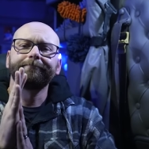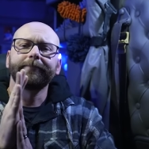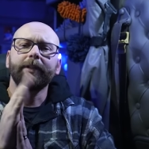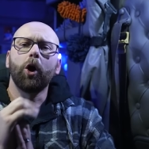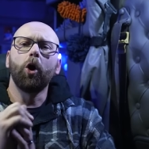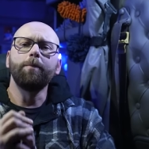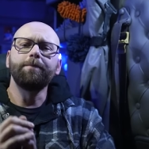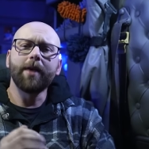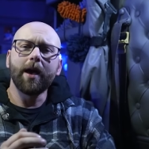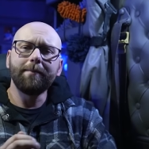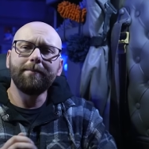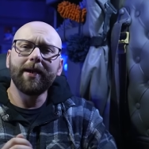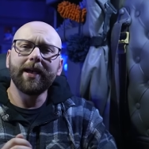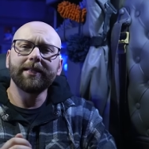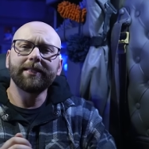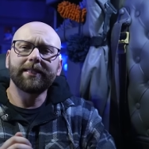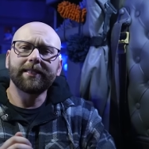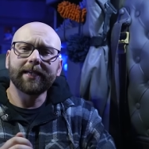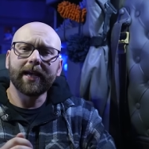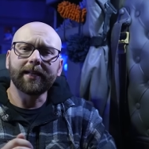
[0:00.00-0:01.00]
I hope that
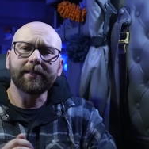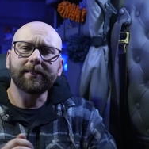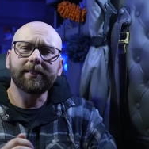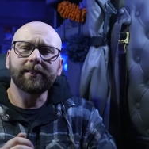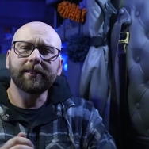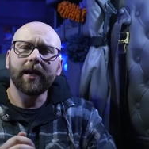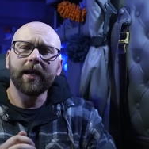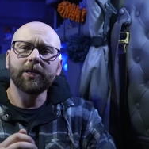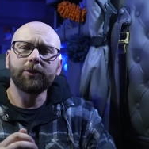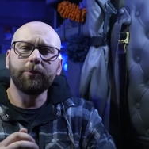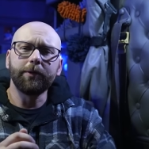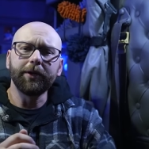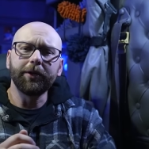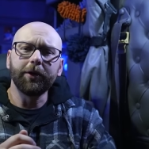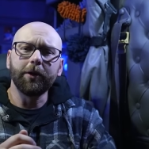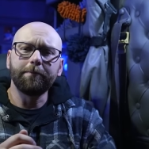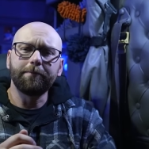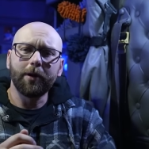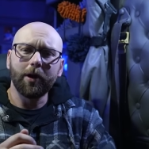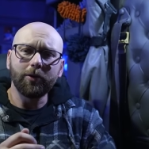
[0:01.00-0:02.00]
made sense. As
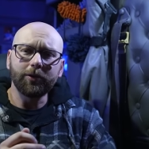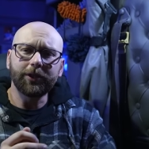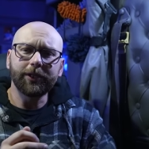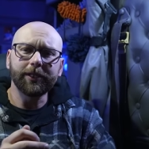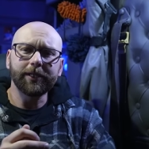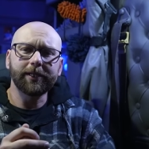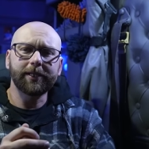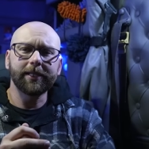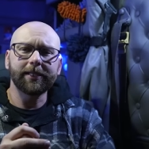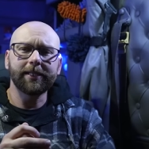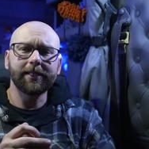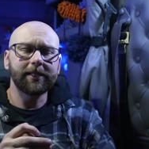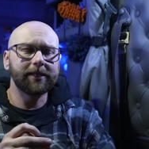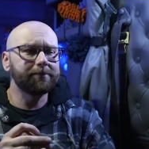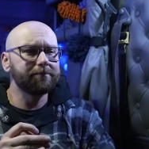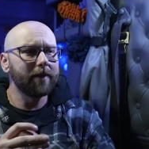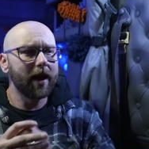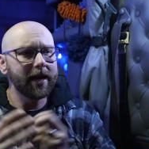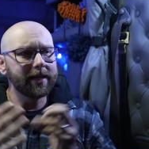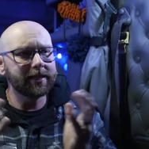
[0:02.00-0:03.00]
winter approaches, this is
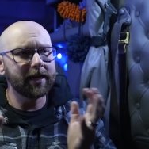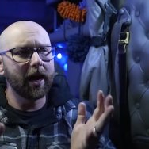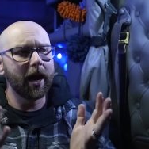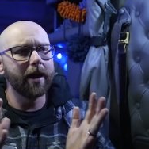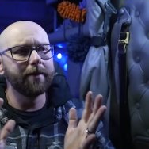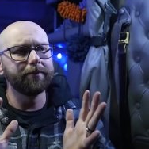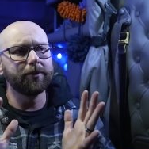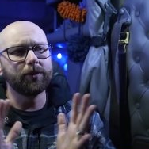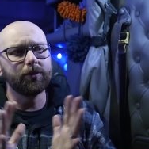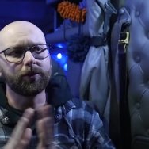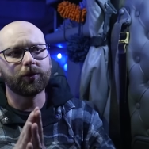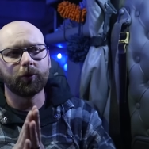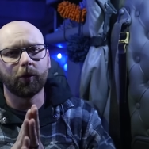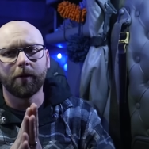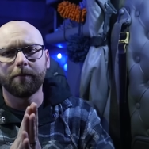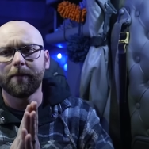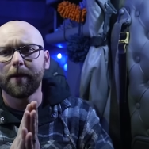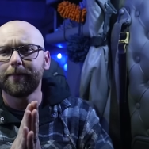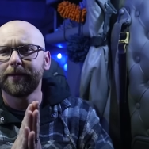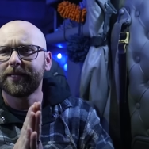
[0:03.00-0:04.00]
my time to sort
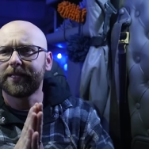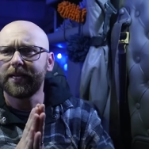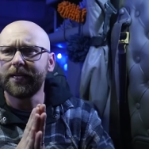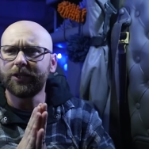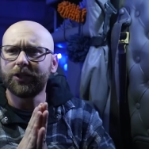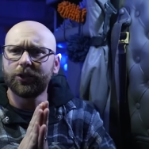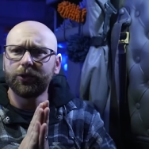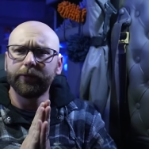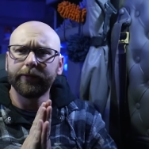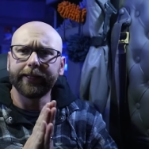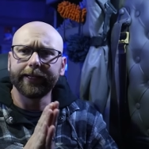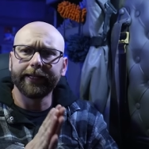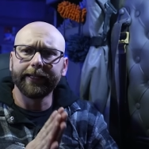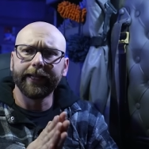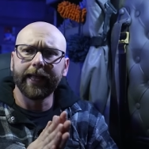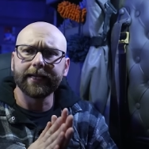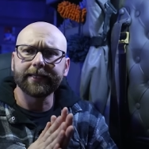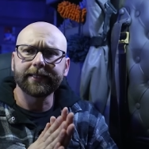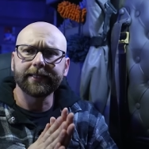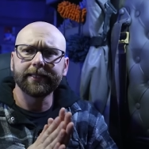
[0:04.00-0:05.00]
of maybe teach you little
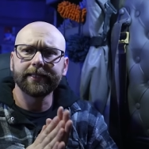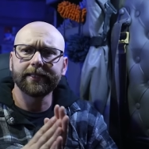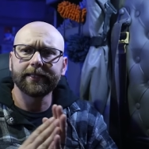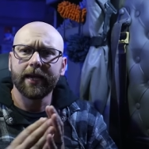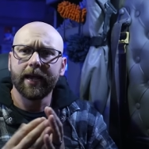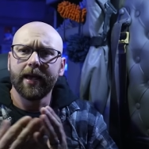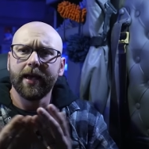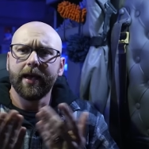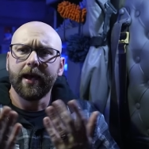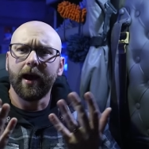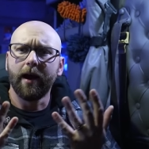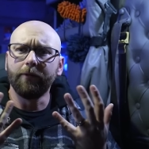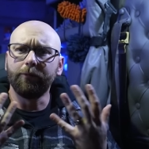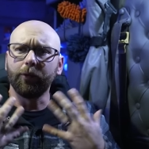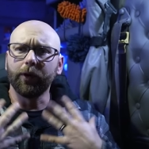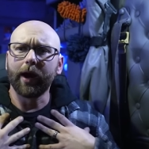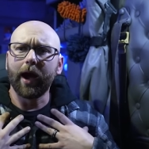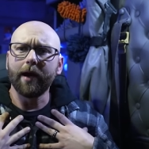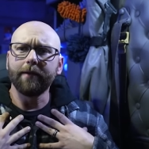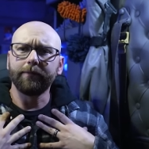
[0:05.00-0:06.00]
lessons of
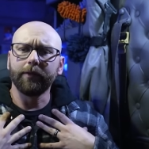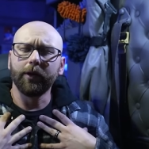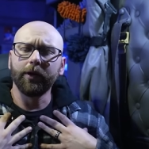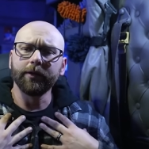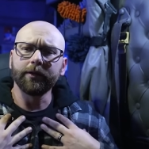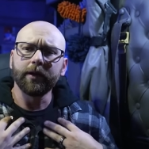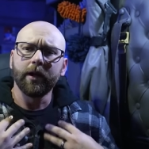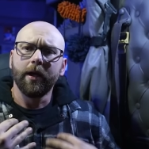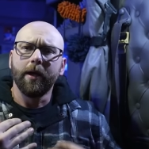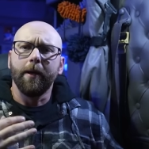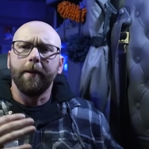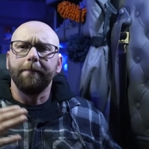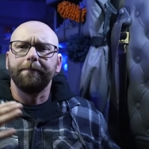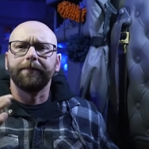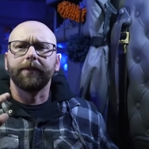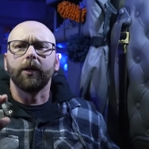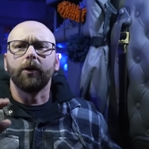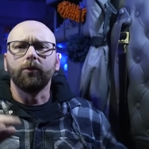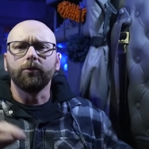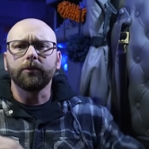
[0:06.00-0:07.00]
what I've learned.
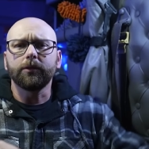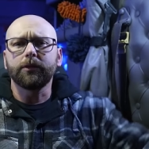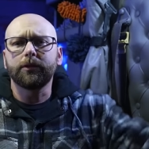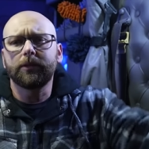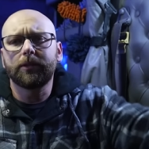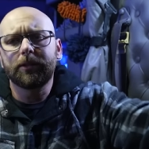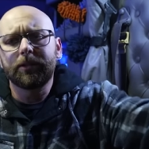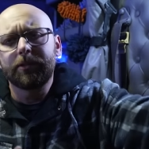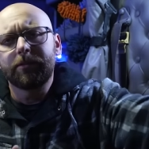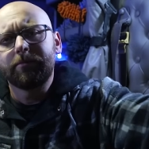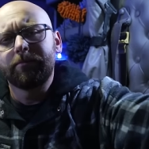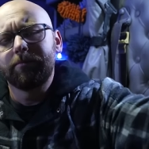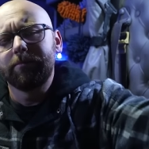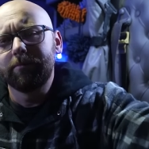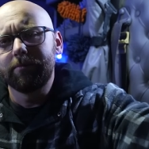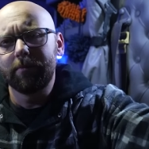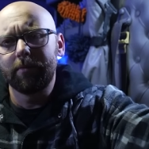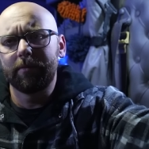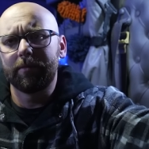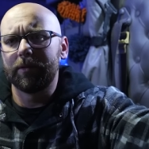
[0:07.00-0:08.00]
Don't
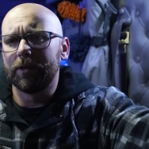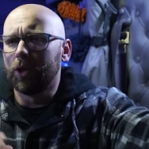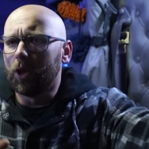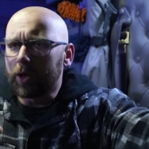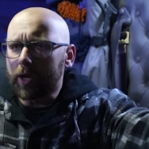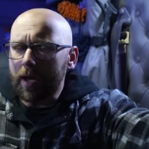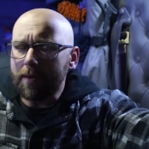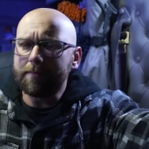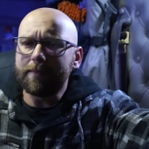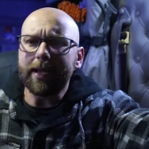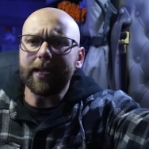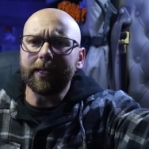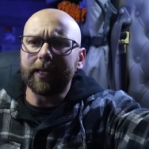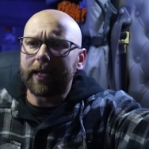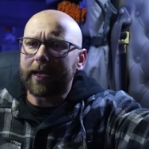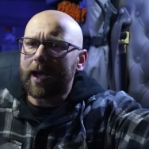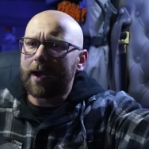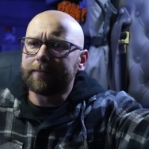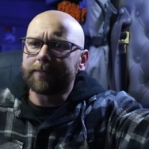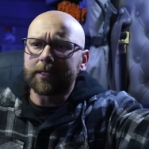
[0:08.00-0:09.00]
look at me
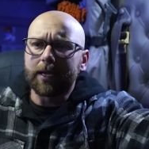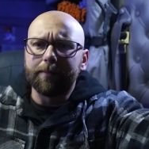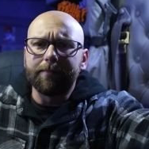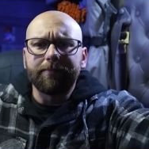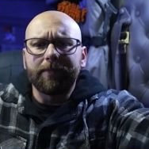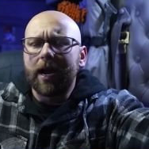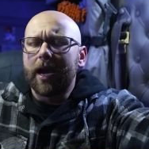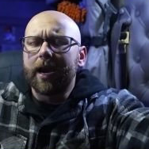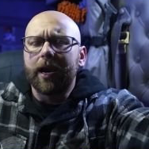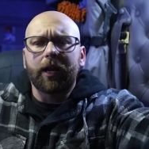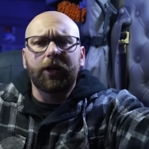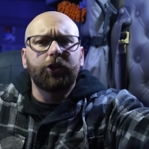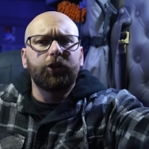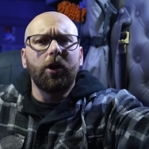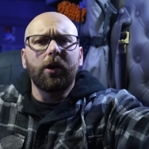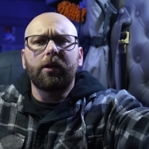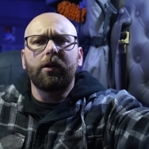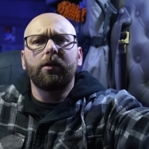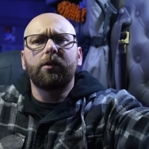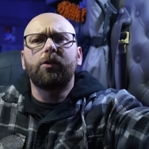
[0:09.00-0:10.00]
like I'm some kind of
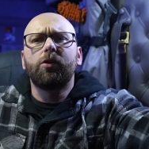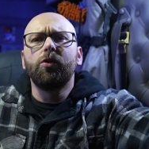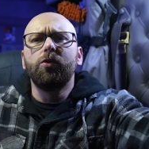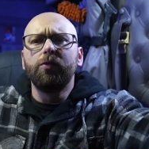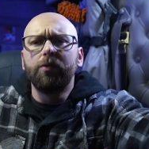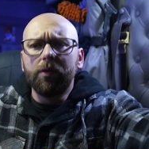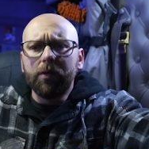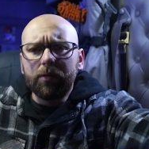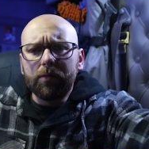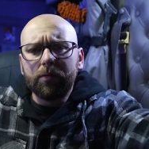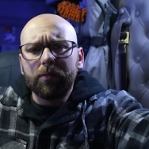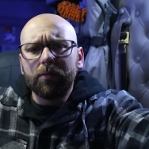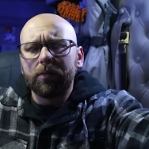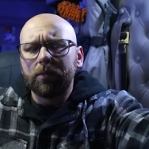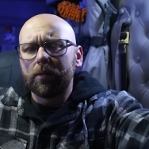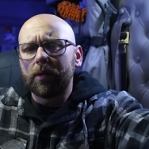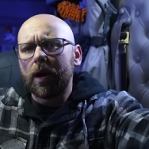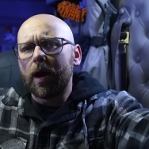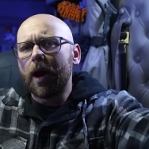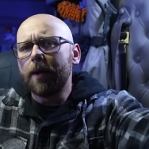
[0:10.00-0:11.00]
trucker guru.
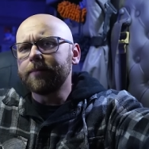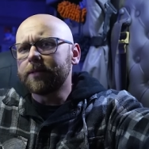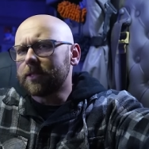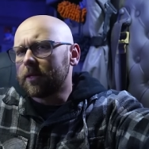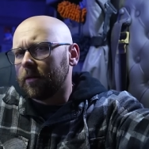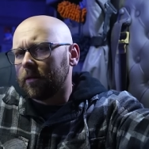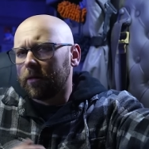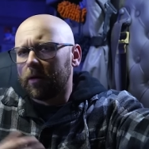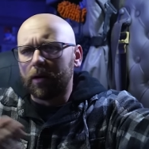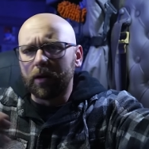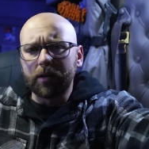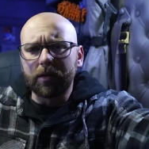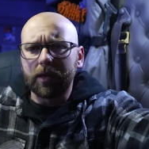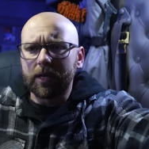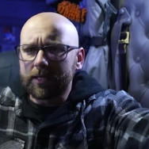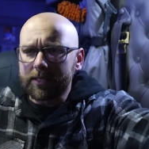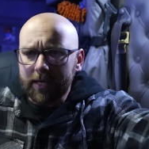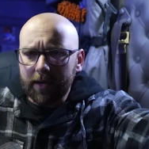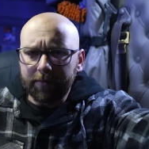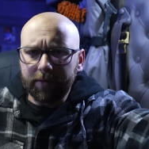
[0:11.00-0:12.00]
I'm still learning
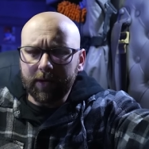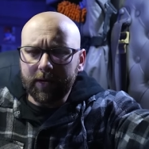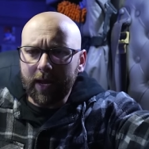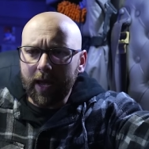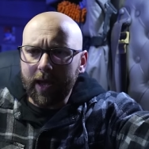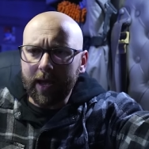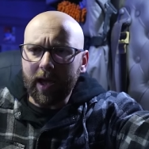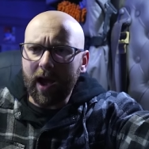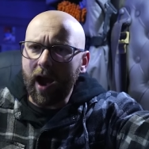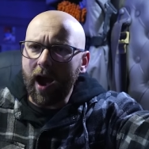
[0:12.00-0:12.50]
things every day.